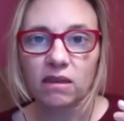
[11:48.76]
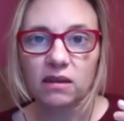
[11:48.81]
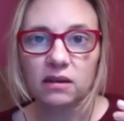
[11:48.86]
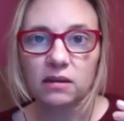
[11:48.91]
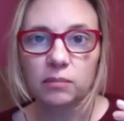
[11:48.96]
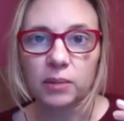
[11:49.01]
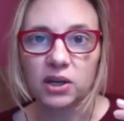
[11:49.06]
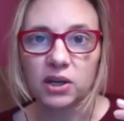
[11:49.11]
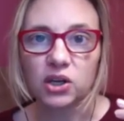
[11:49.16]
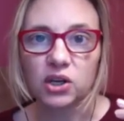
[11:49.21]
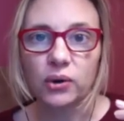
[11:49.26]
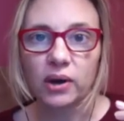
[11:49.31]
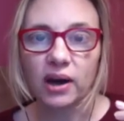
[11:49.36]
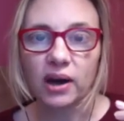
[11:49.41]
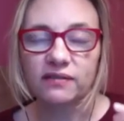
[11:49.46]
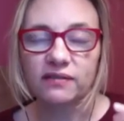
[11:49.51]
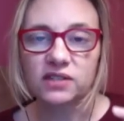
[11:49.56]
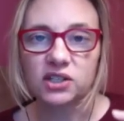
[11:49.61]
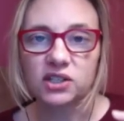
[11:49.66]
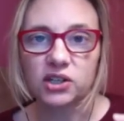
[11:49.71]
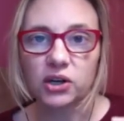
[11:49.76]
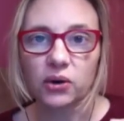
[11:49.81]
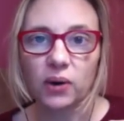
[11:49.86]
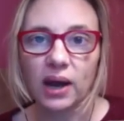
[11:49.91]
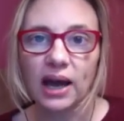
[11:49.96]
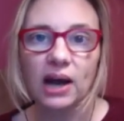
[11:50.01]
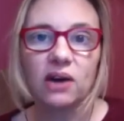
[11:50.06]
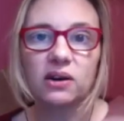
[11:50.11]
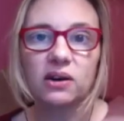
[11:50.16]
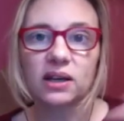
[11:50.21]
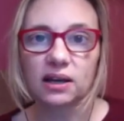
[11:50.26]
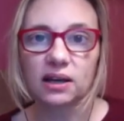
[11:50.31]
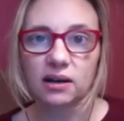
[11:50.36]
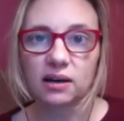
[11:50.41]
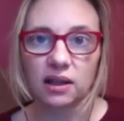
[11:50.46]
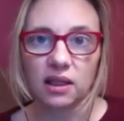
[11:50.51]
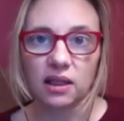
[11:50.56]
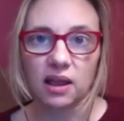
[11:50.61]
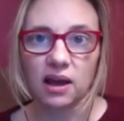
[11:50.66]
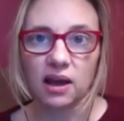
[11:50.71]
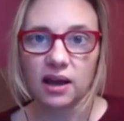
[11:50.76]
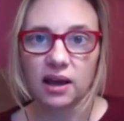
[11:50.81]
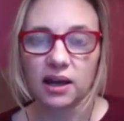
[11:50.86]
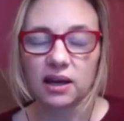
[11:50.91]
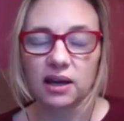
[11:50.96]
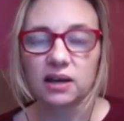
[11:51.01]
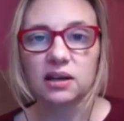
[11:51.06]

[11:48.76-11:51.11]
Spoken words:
But you have to know how to get online